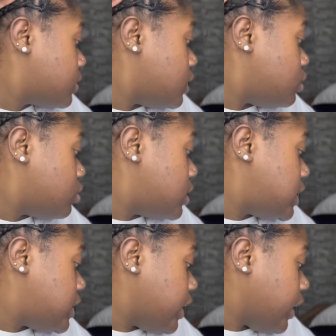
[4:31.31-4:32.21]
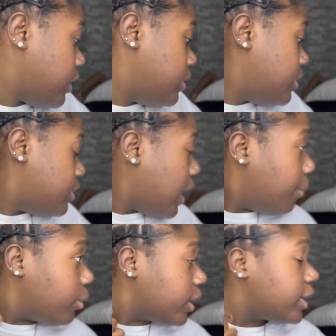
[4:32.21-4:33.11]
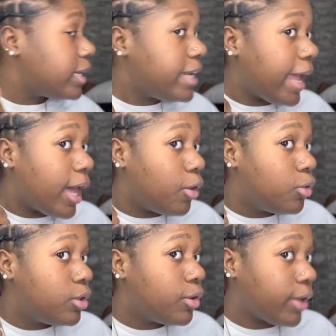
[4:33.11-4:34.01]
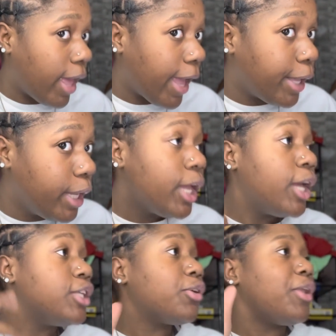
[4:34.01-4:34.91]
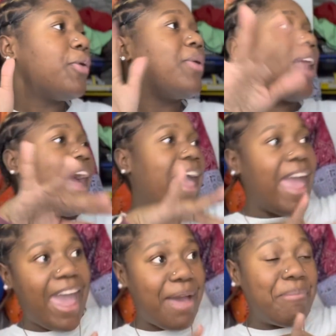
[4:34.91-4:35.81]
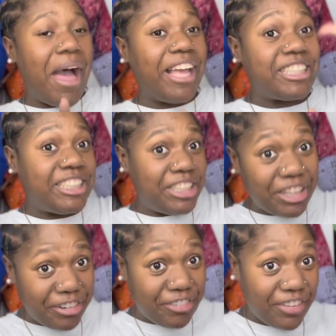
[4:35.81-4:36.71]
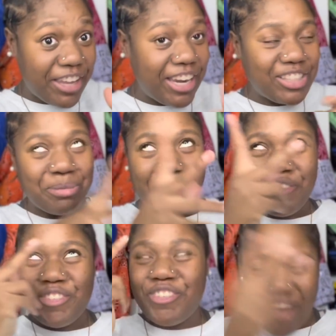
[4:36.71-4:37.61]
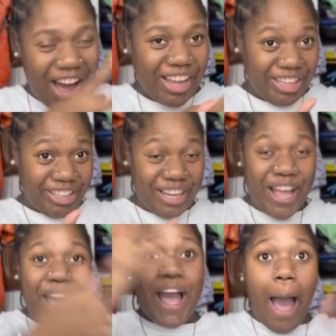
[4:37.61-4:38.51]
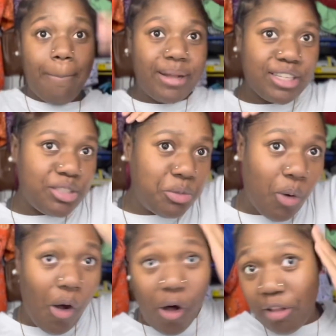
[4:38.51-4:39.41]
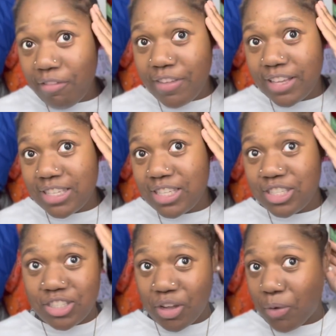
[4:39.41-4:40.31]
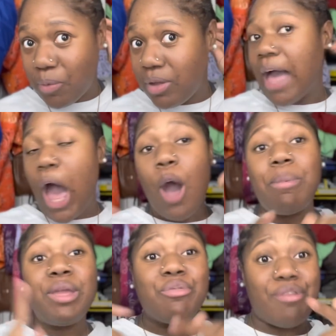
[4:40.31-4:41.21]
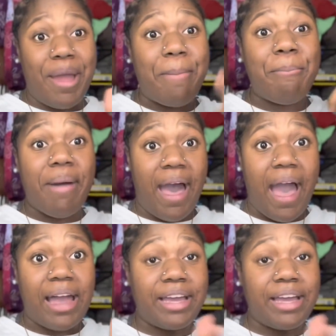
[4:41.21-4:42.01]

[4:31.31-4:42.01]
As you can see, I braided it down, okay? So then when I add my stuff in, honey, it's gonna be fire. I'm about to do all this, so I'll be right back.